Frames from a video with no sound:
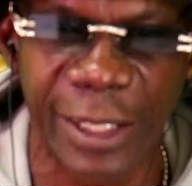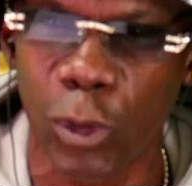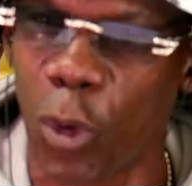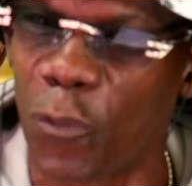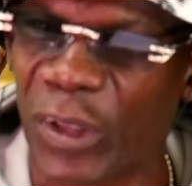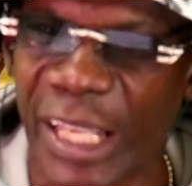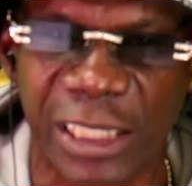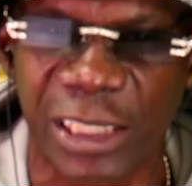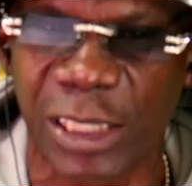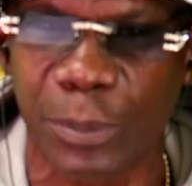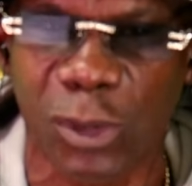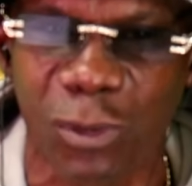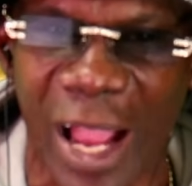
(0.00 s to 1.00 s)
Don't forget to
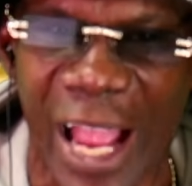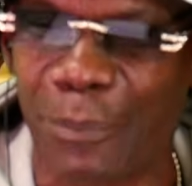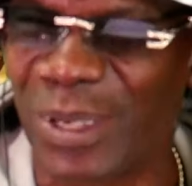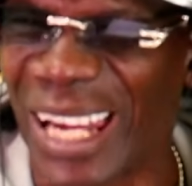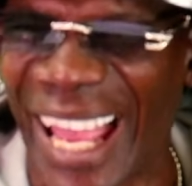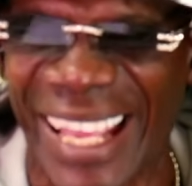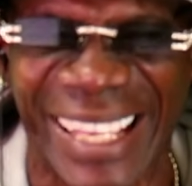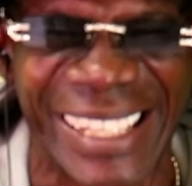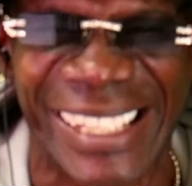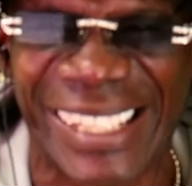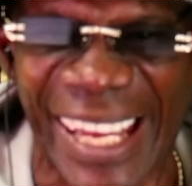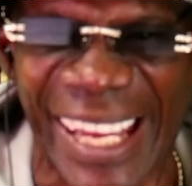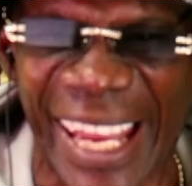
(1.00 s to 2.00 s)
subscribe, like, and
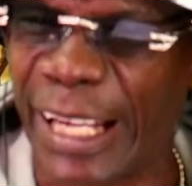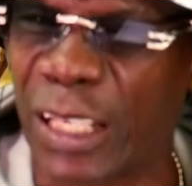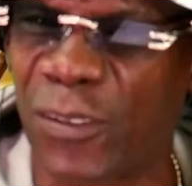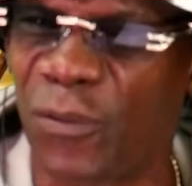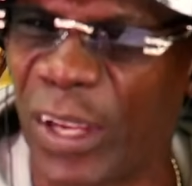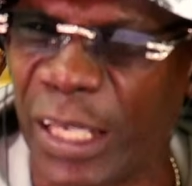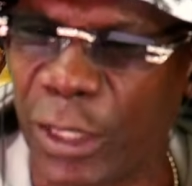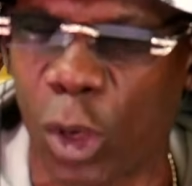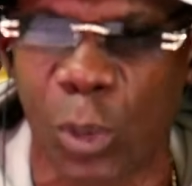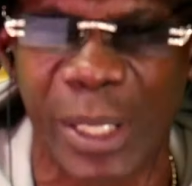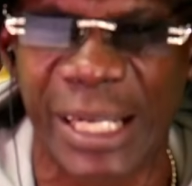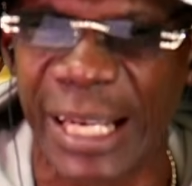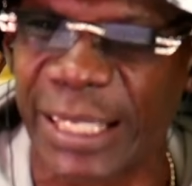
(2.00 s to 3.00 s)
share this video
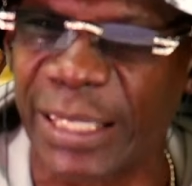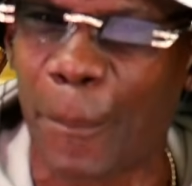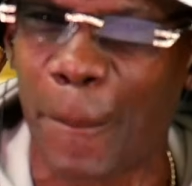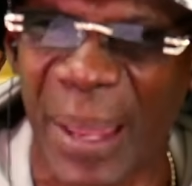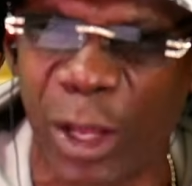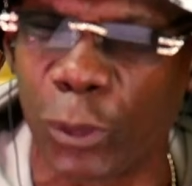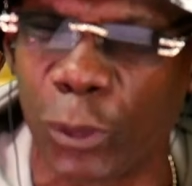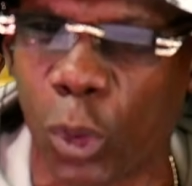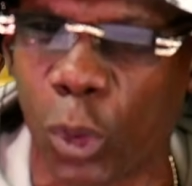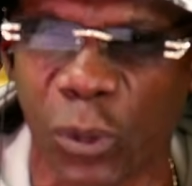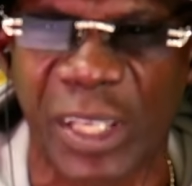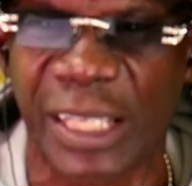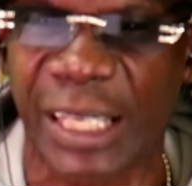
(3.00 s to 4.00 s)
and hit the bell
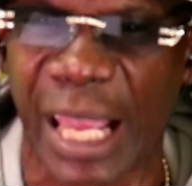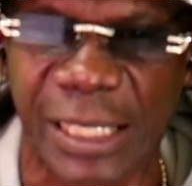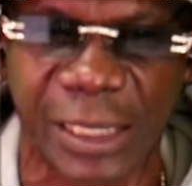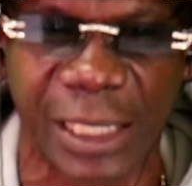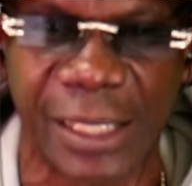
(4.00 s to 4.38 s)
notification.